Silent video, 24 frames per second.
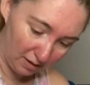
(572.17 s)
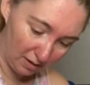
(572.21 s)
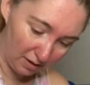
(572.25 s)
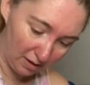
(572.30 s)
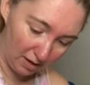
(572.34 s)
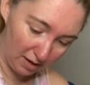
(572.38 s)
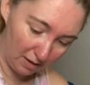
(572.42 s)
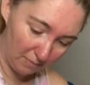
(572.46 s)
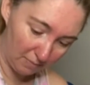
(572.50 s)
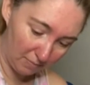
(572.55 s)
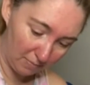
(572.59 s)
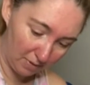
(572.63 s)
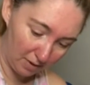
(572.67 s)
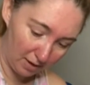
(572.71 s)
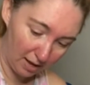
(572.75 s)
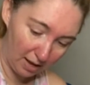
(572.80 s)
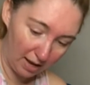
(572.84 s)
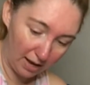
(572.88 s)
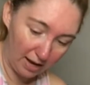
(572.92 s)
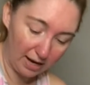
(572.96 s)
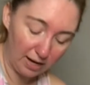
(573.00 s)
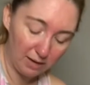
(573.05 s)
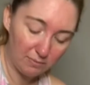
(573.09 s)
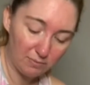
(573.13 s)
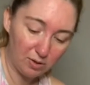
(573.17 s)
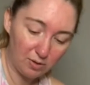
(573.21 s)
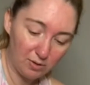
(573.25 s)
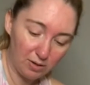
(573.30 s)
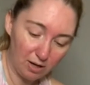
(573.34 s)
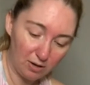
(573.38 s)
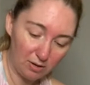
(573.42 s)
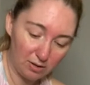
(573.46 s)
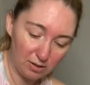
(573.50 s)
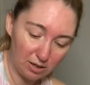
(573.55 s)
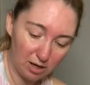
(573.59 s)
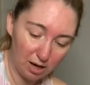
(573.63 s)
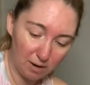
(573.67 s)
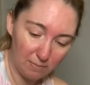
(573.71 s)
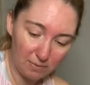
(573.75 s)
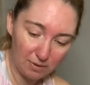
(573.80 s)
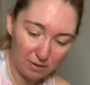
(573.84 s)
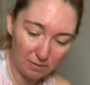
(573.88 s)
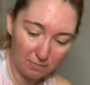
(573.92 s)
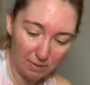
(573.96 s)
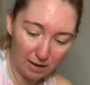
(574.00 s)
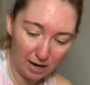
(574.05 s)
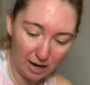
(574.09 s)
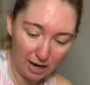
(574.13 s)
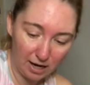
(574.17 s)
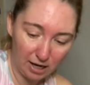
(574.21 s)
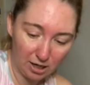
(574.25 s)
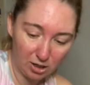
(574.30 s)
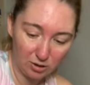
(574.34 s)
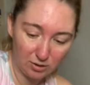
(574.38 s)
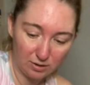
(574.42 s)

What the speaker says: I am doing it on top of the page.